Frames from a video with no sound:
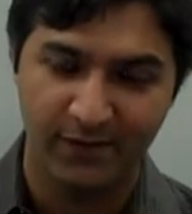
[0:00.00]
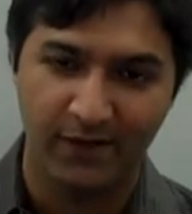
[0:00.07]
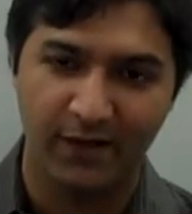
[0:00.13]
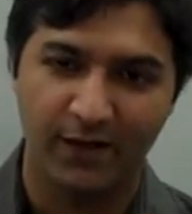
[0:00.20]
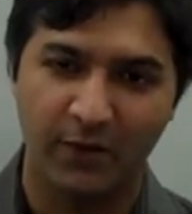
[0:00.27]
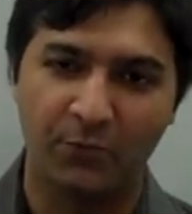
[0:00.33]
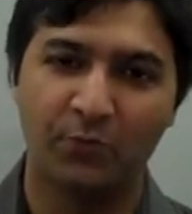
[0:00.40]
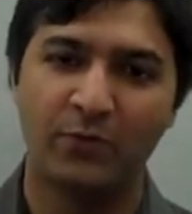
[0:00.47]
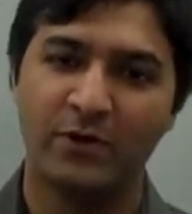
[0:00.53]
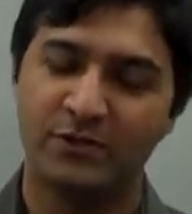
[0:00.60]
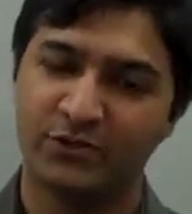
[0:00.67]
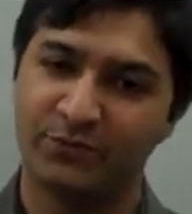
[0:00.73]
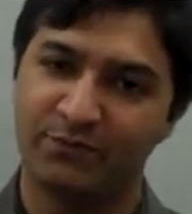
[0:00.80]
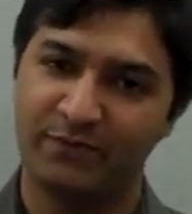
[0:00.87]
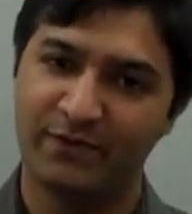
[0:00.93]

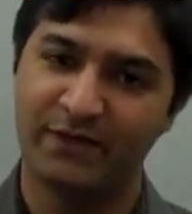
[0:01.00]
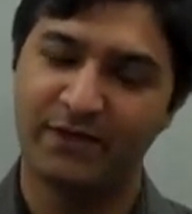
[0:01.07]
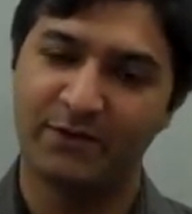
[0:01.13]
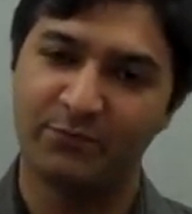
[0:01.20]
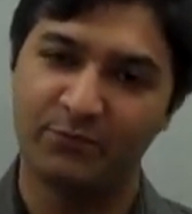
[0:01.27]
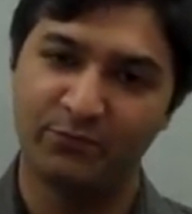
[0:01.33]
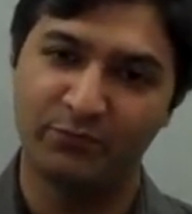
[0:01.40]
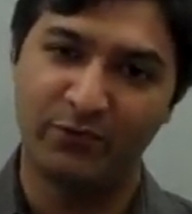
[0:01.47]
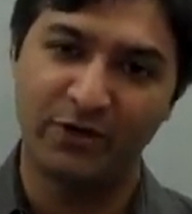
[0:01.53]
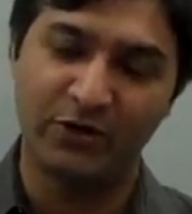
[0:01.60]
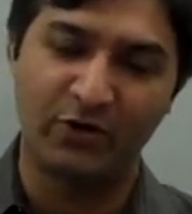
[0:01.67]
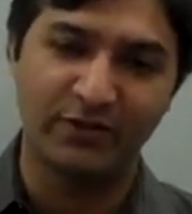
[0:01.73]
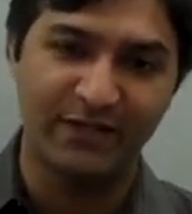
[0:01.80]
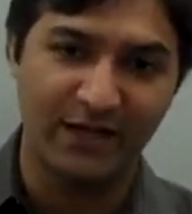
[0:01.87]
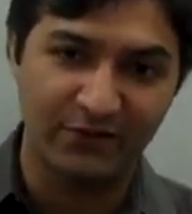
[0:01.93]
But
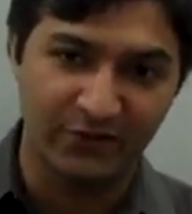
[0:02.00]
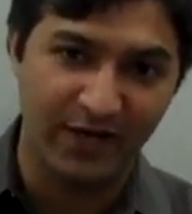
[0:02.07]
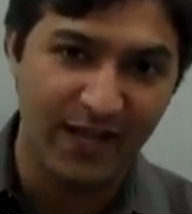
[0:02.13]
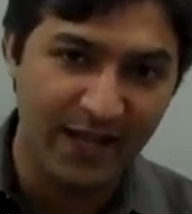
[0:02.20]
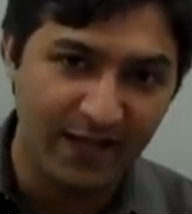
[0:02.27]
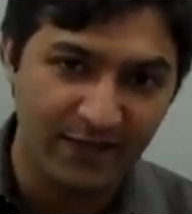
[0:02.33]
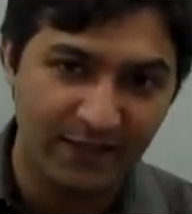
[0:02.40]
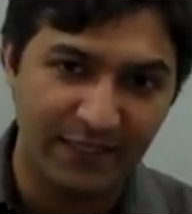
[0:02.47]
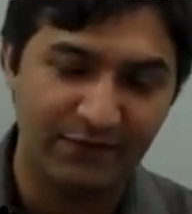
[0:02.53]
on the other hand,